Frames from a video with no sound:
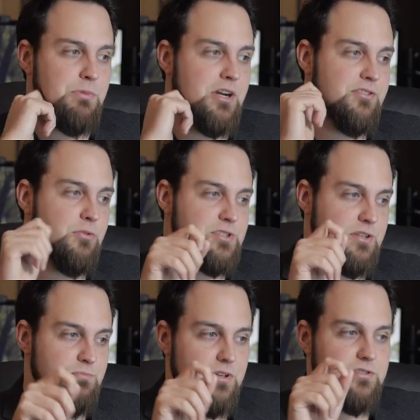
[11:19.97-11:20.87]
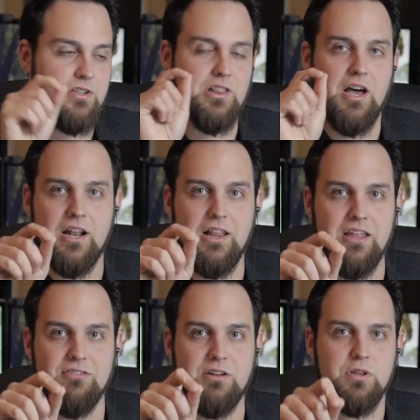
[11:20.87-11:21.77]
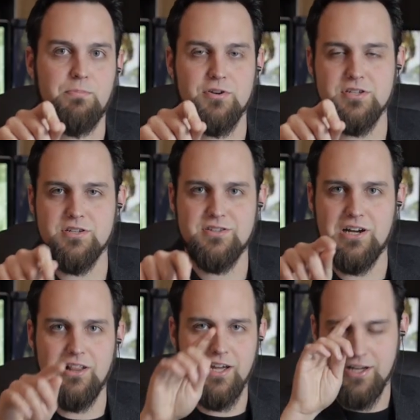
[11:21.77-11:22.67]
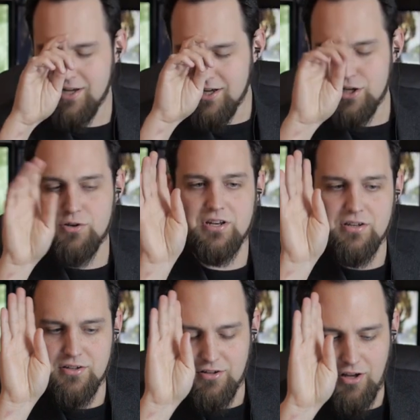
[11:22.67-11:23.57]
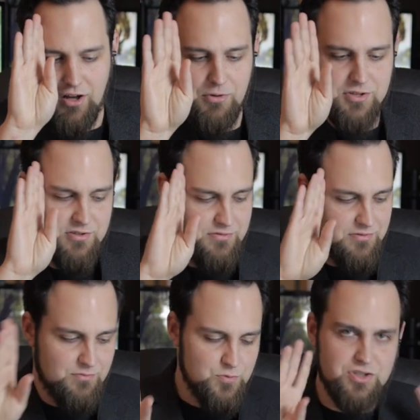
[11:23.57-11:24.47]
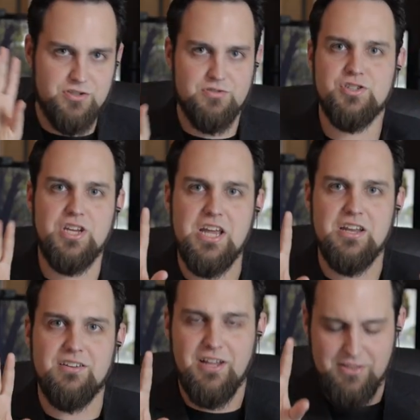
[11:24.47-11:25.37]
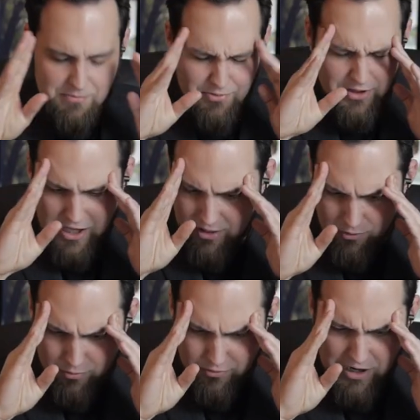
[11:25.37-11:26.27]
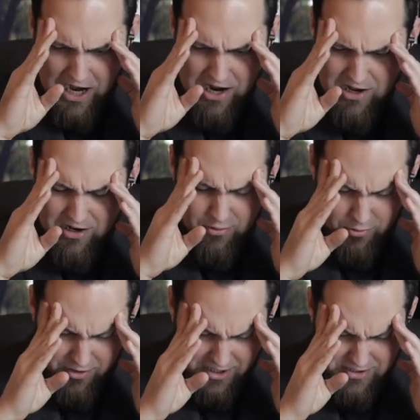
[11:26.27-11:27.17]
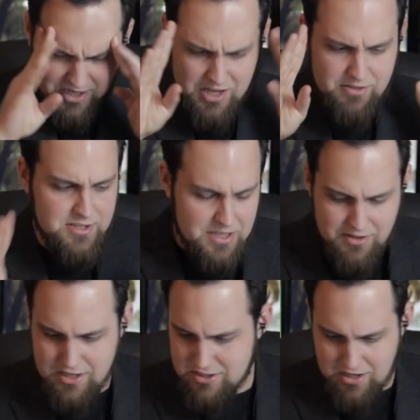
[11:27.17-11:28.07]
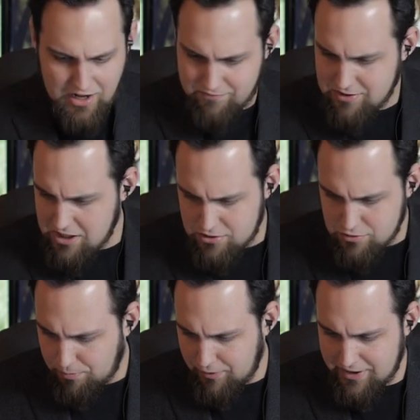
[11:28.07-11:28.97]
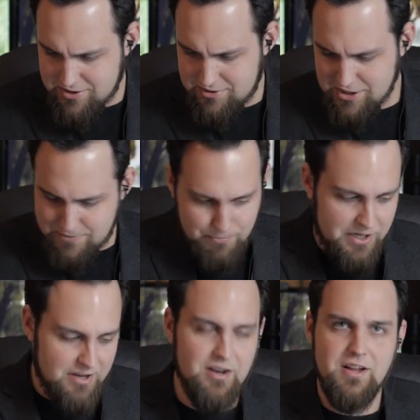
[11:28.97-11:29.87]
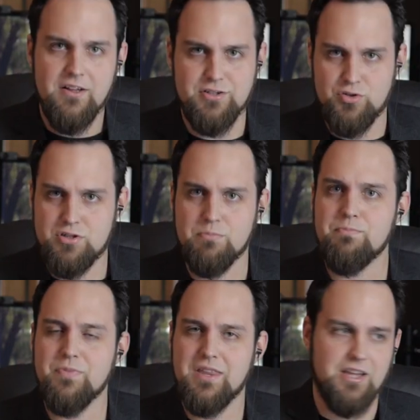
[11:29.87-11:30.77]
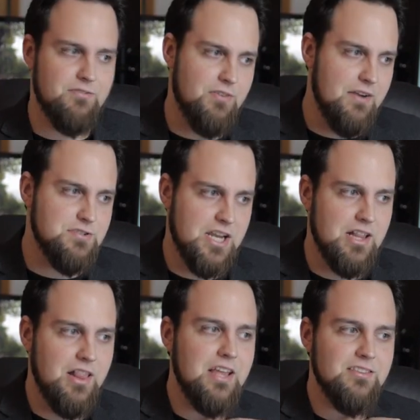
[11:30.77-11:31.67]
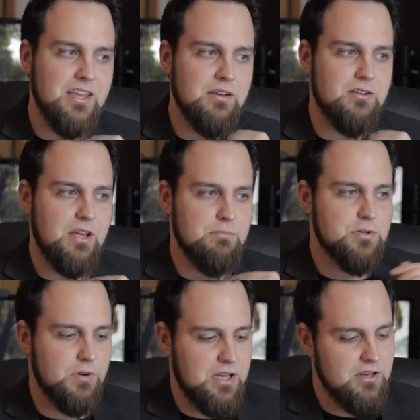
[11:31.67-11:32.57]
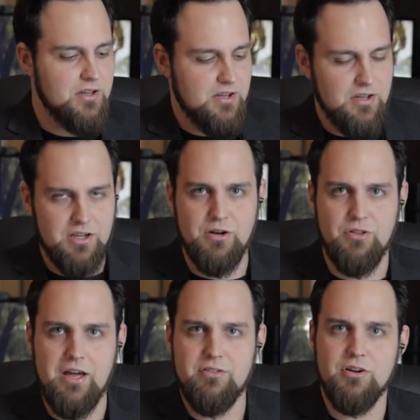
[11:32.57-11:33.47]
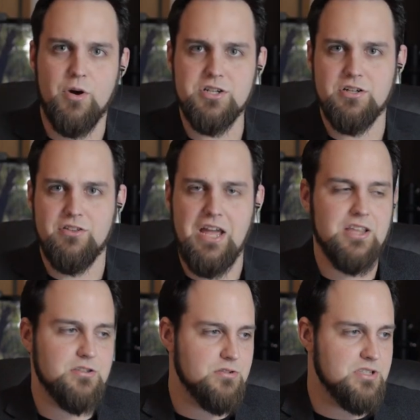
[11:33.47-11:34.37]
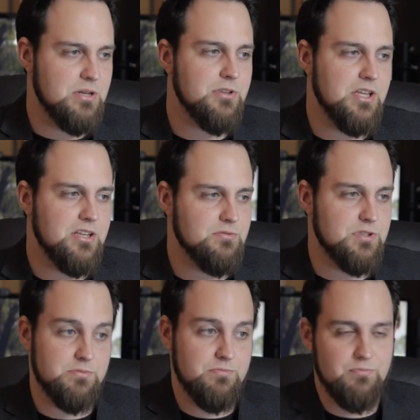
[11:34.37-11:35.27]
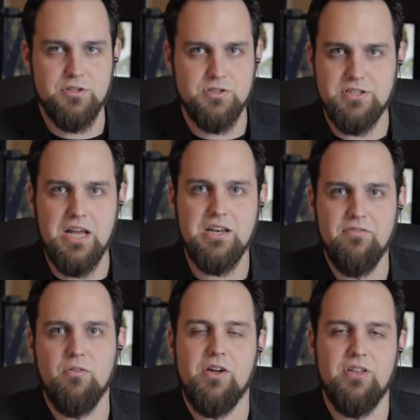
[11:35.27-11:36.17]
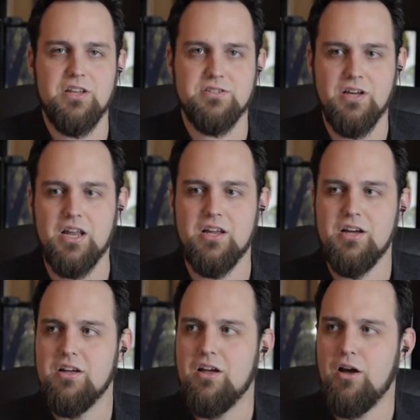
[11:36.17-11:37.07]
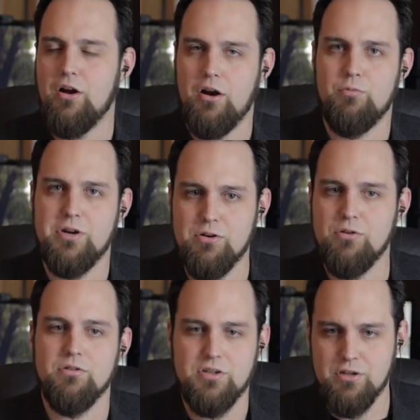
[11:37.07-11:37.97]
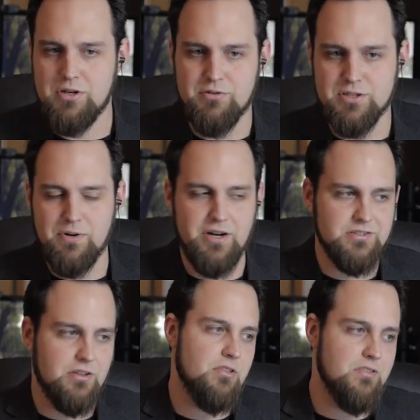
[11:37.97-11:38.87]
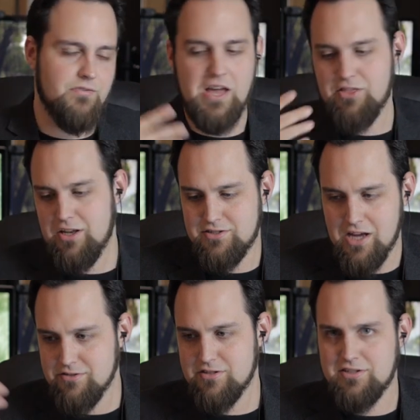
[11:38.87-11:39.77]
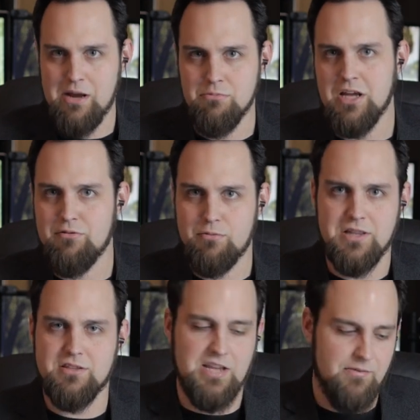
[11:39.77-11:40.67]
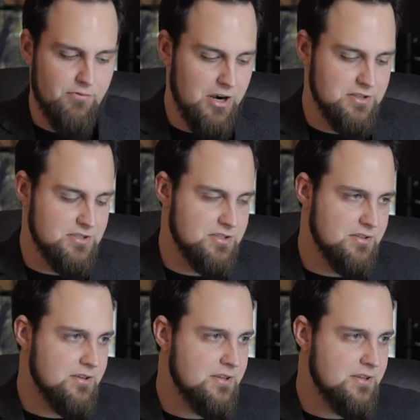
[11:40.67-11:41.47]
because there was a there's a lot of latency where the person is there. Like, you can almost just see it, like them thinking, like, okay, what did they say? They said this. I need to press this button. So there's a like five second latency in, in between, you know, the, the question and the answer in some of these, which is a dead giveaway that it's not a real human response, other than the fact that it sounds the same when they repeat the same phrases.